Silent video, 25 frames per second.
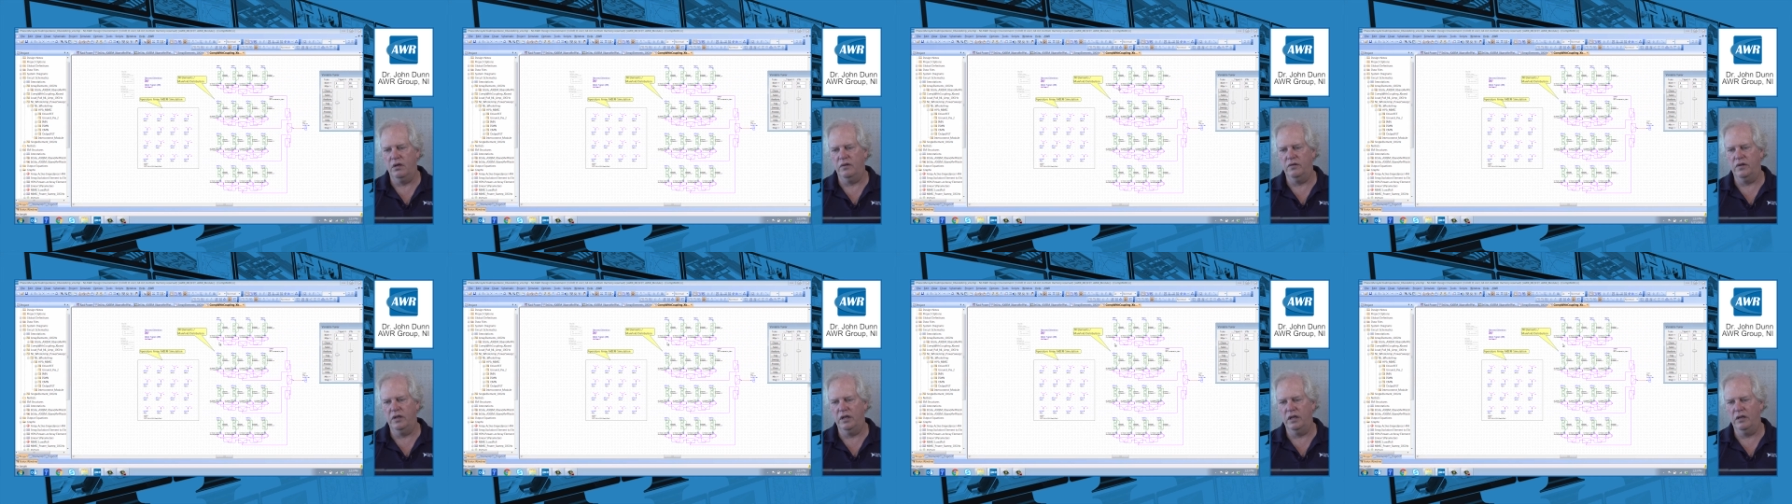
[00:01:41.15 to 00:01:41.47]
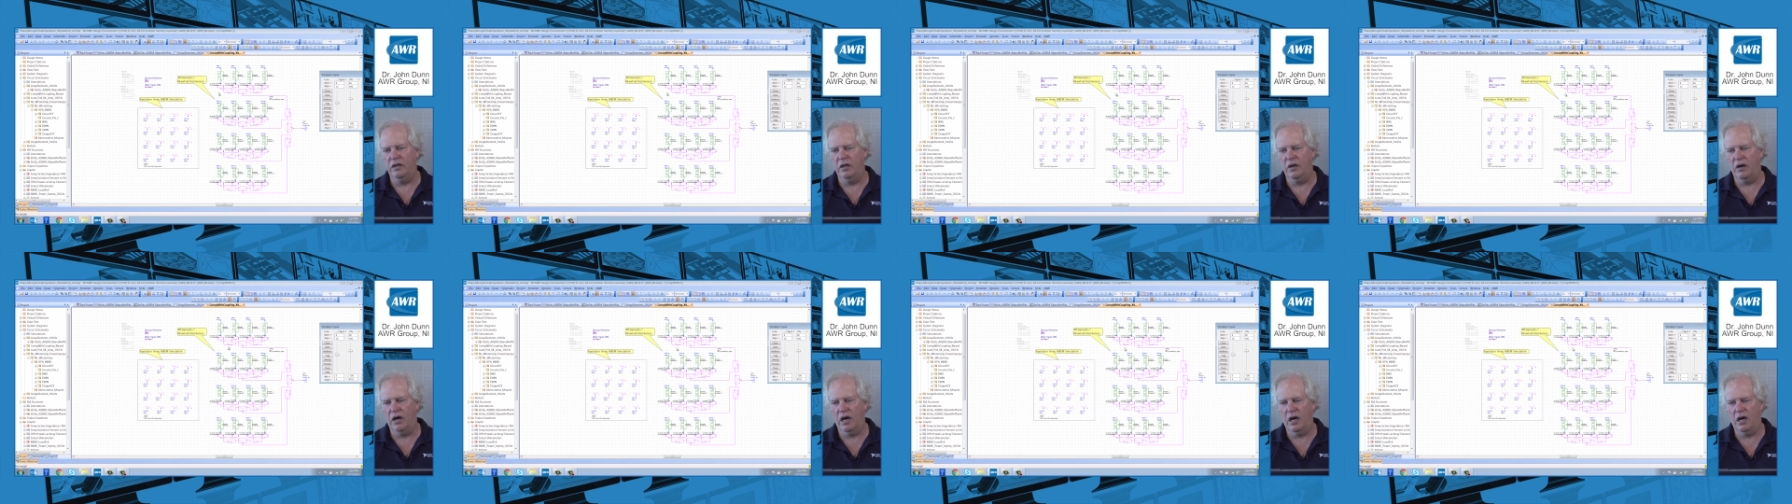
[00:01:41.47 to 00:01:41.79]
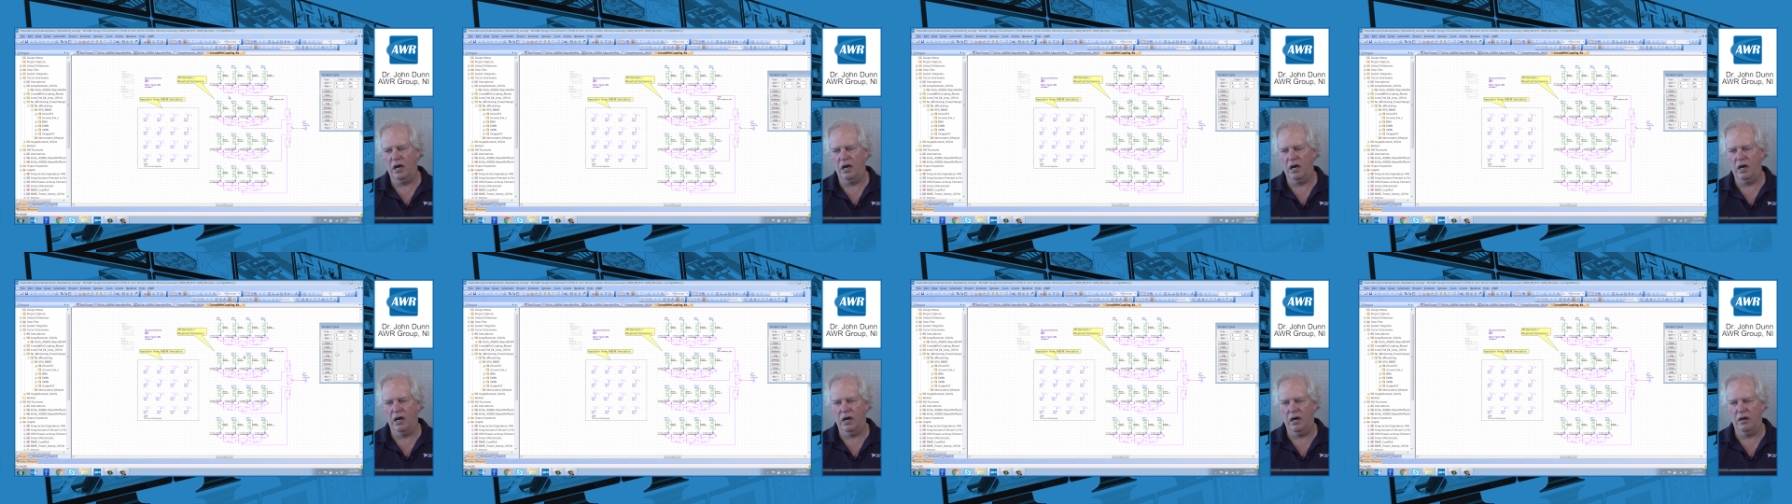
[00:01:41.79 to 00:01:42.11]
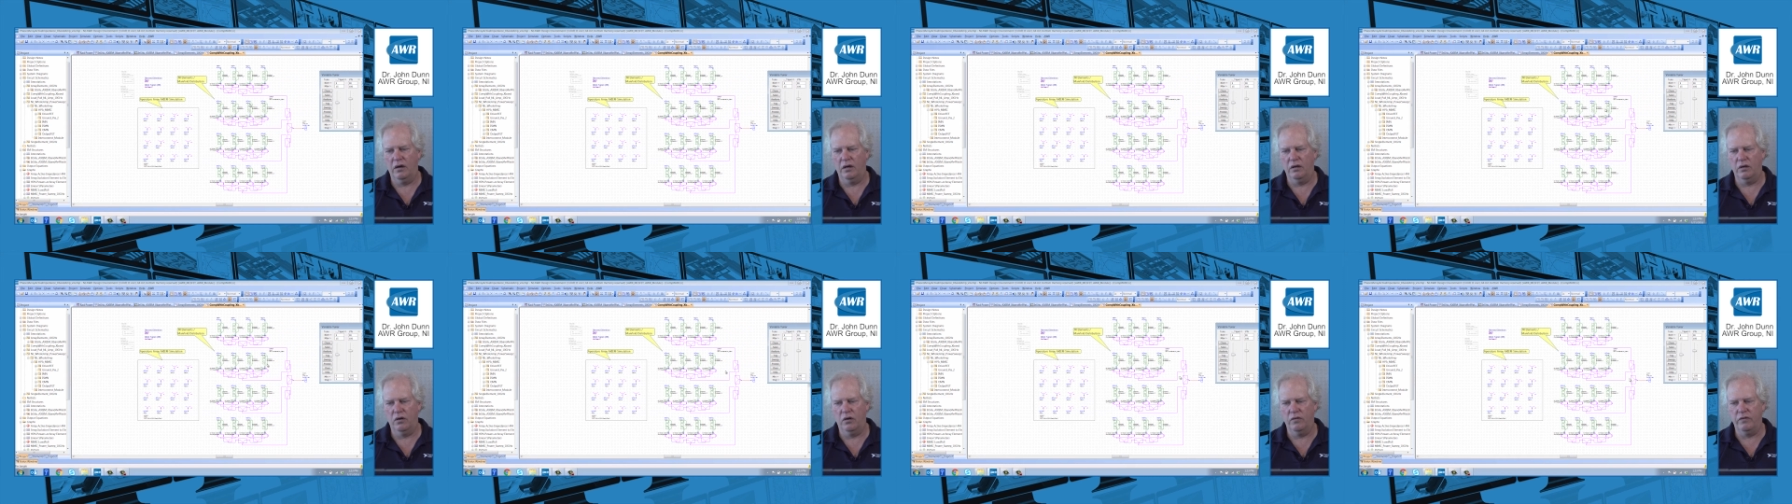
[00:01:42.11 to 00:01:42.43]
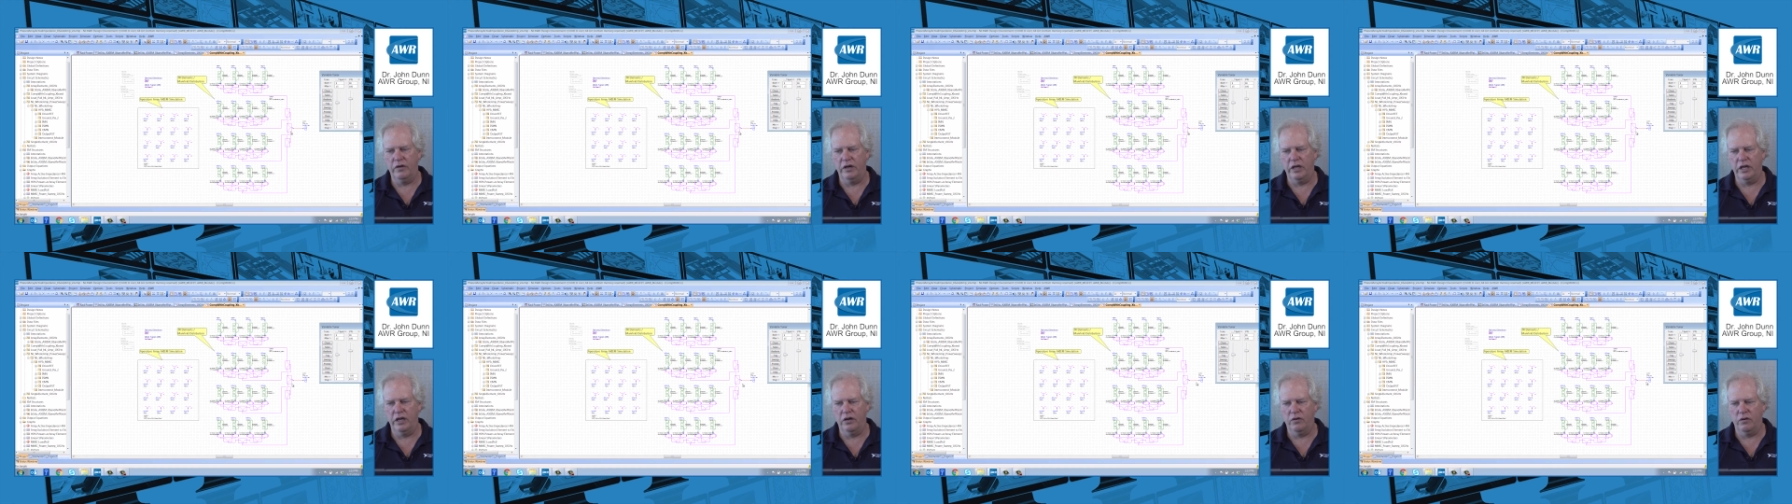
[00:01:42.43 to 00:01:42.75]
the uh,
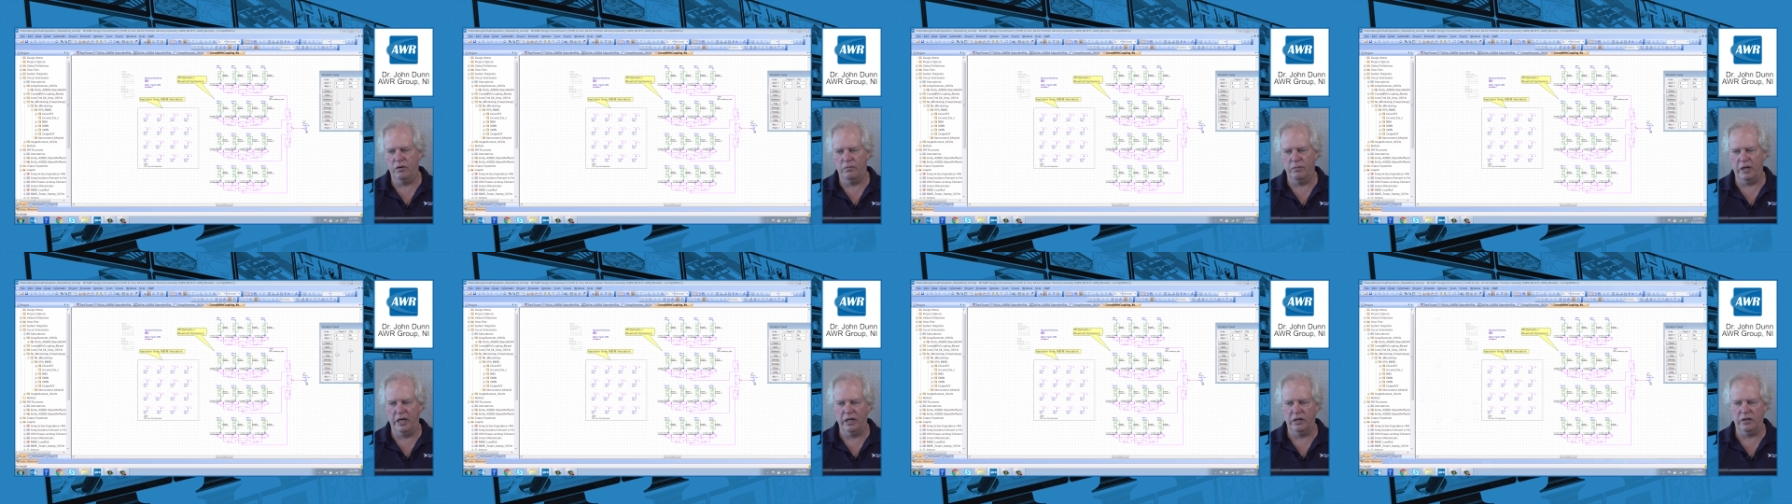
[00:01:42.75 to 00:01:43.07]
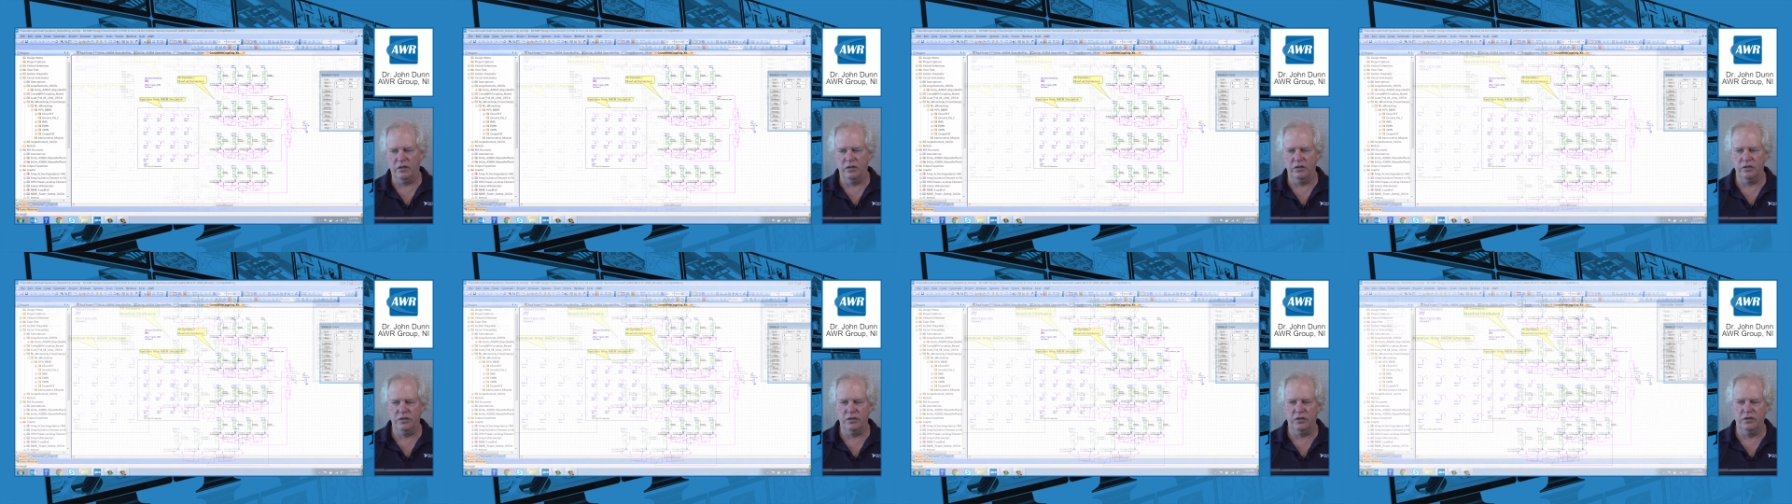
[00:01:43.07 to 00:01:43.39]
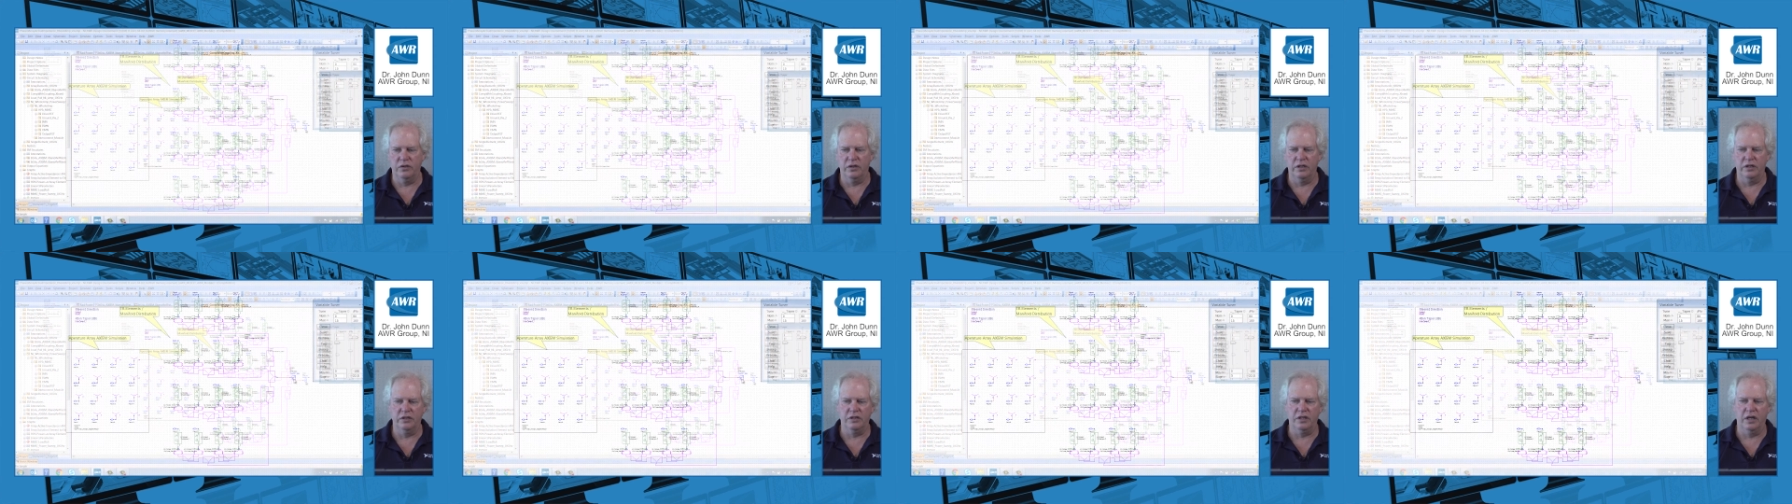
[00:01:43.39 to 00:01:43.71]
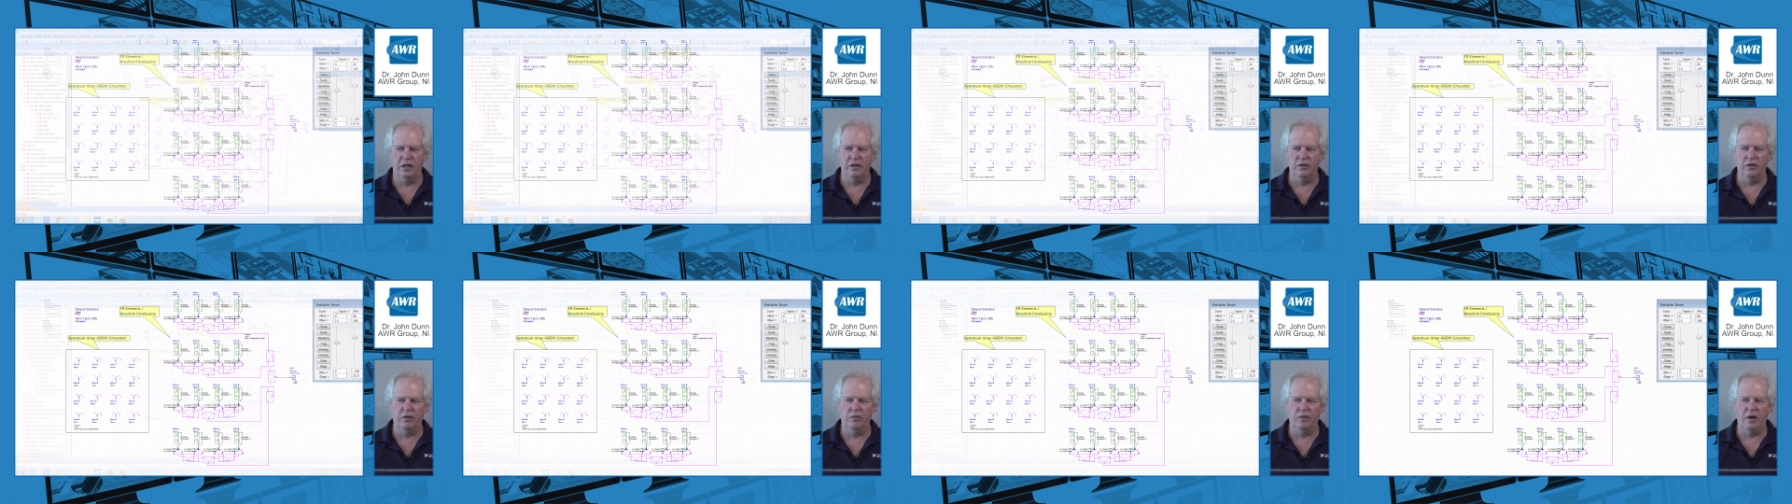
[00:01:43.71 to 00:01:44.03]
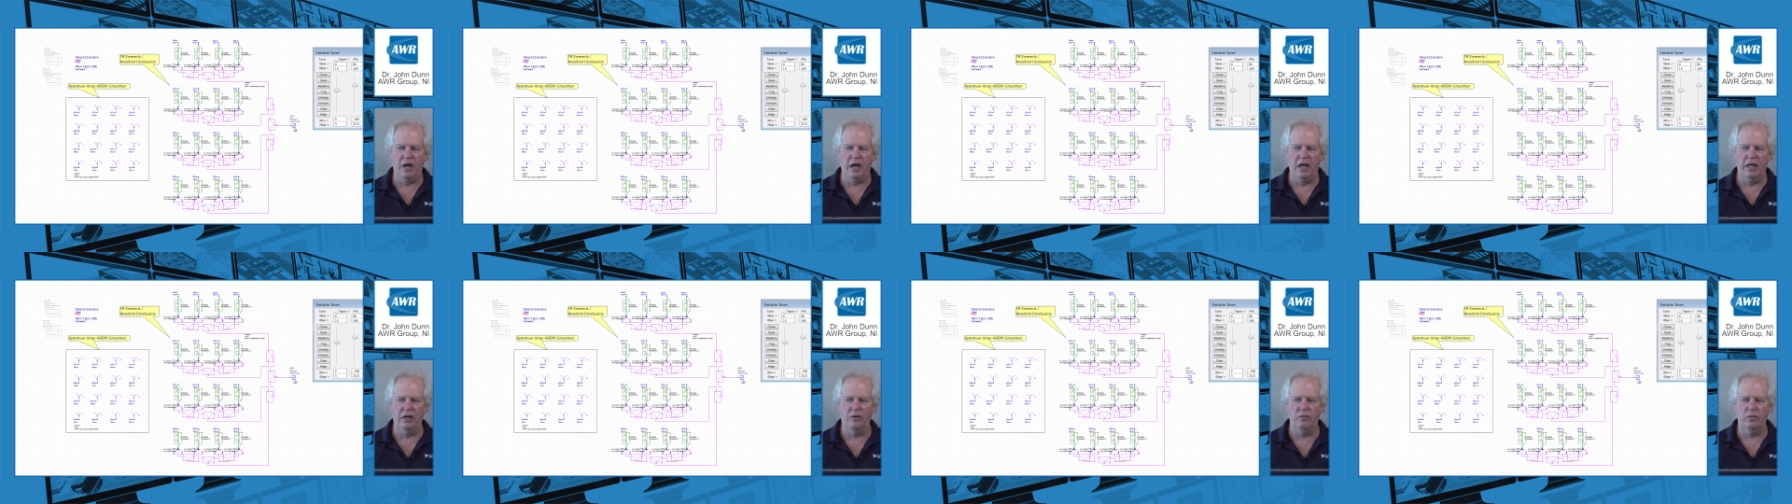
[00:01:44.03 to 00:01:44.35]
over here where my cursor is on the
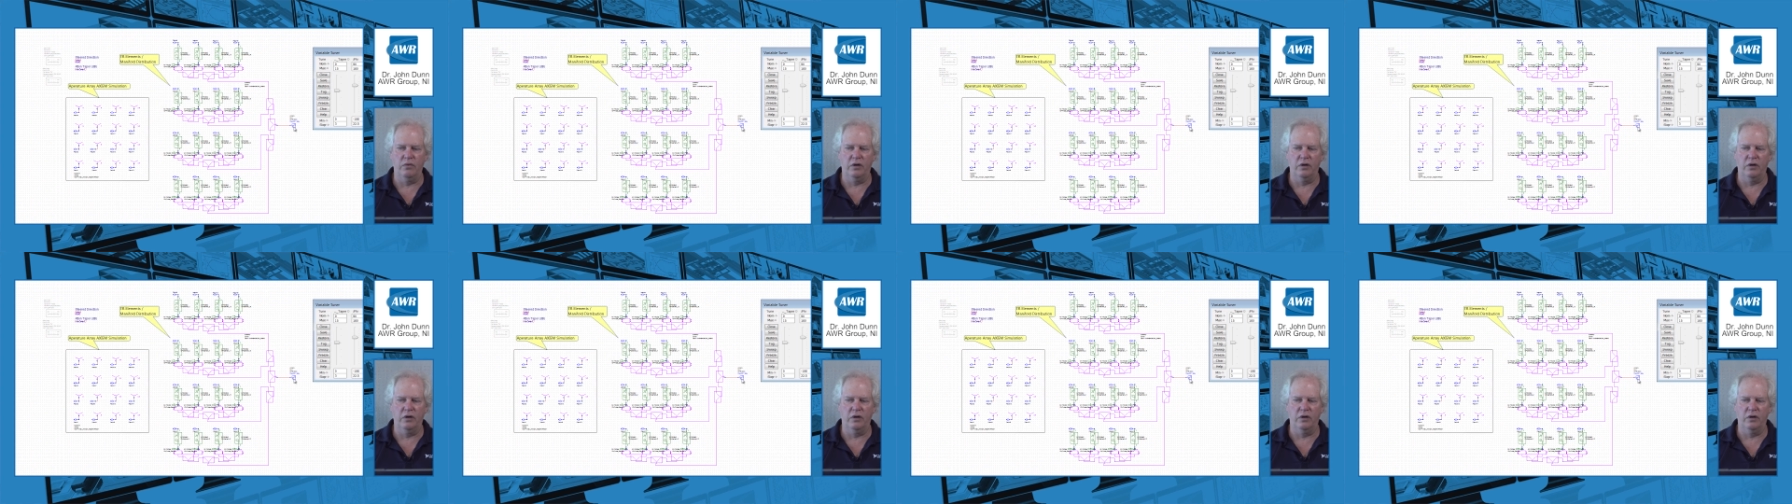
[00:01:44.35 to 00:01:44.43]
right,